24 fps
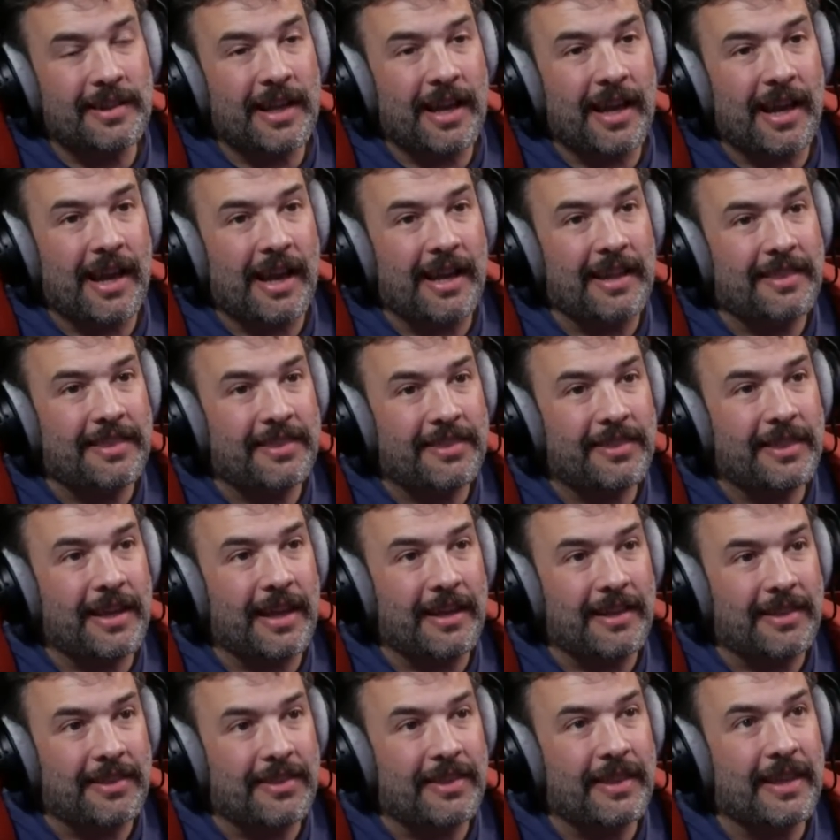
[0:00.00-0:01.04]
I
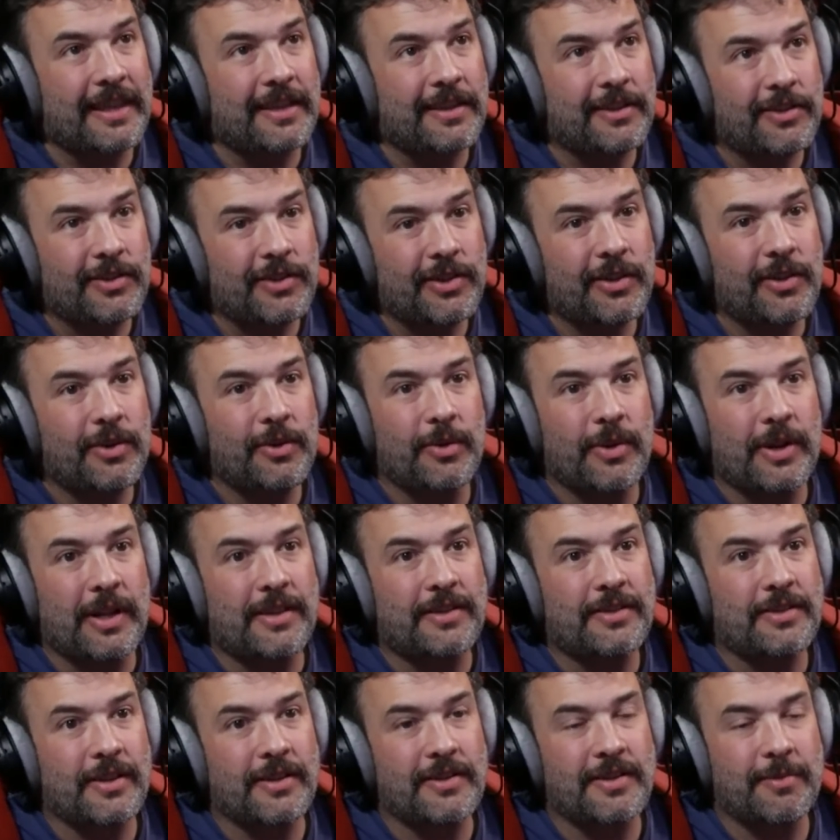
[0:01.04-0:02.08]
think too, and I
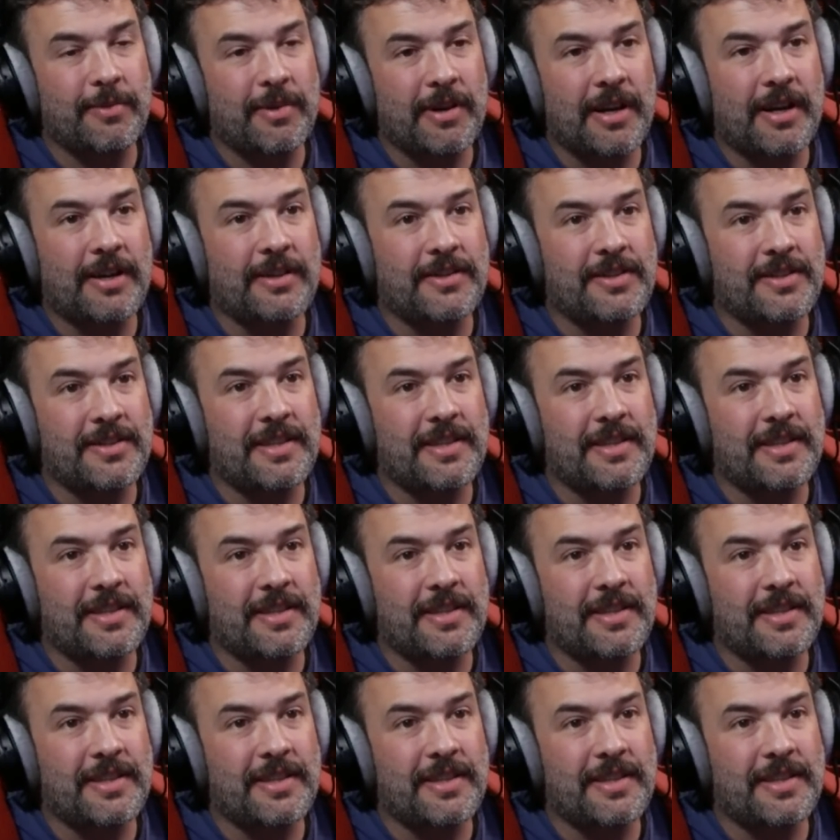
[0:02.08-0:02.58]
saw somewhere else,